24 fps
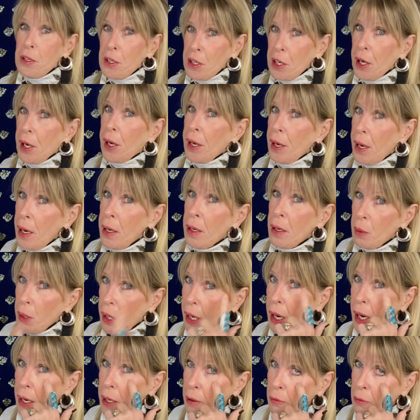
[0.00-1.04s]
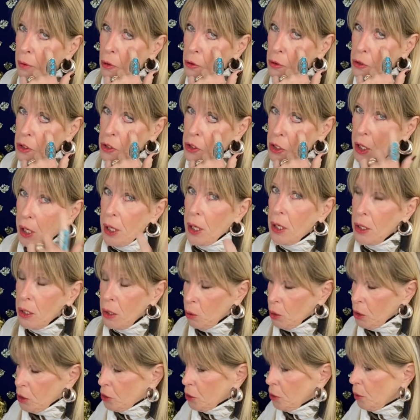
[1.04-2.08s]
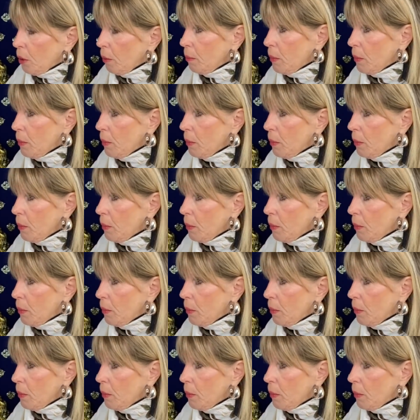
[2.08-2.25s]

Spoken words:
chicken. I know what kind of roast chicken you were doing,